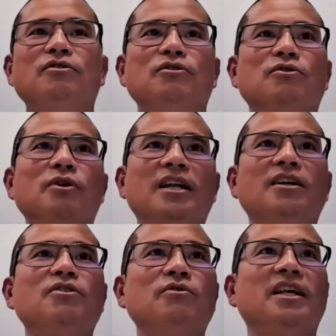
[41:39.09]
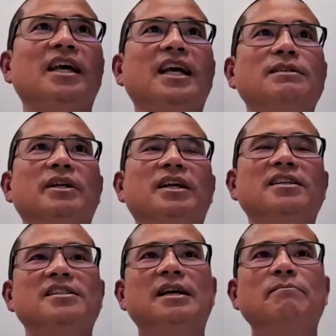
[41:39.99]
and then you you're trying to
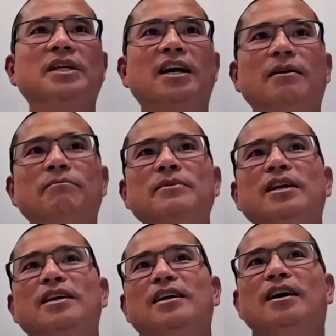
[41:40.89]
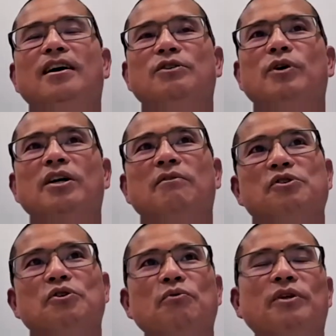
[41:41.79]
do the case, but at the same time,
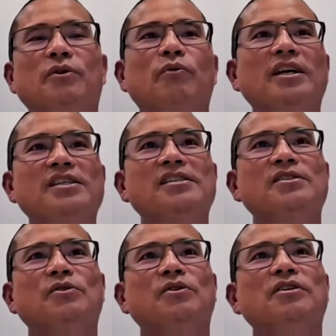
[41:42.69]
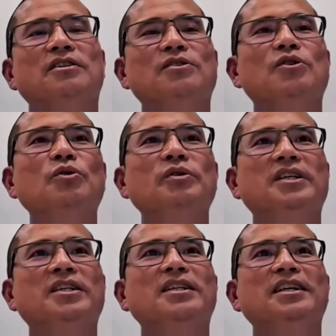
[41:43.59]
uh, trying to observe what the resident
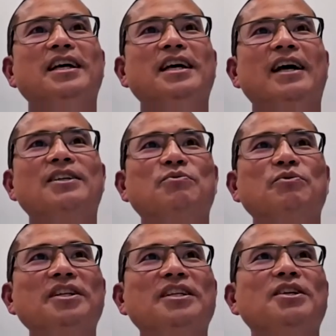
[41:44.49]
is doing